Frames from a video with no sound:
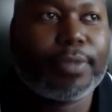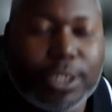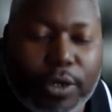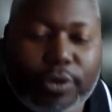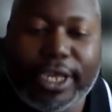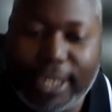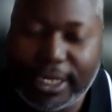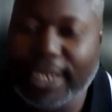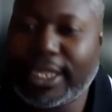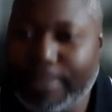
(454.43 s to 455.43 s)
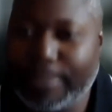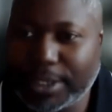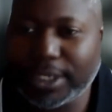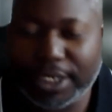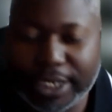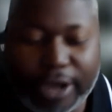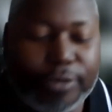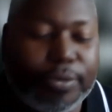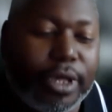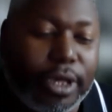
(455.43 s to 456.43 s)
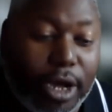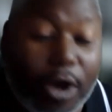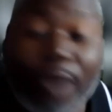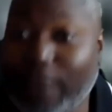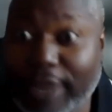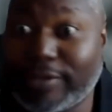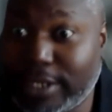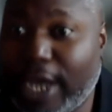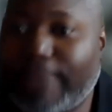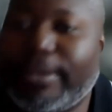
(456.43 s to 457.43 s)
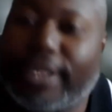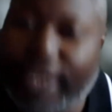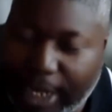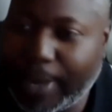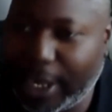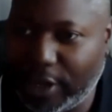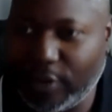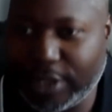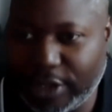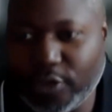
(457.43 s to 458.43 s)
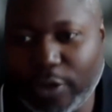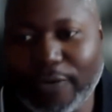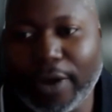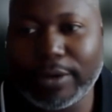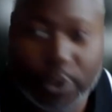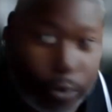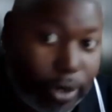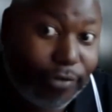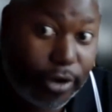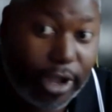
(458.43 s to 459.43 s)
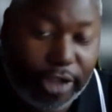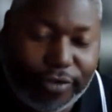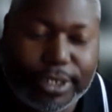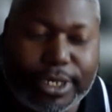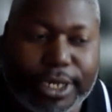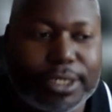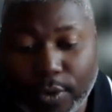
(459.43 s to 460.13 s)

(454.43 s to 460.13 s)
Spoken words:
So they take that percentage out right off the top, and then they pay you within 24 hours or whatever your contract states.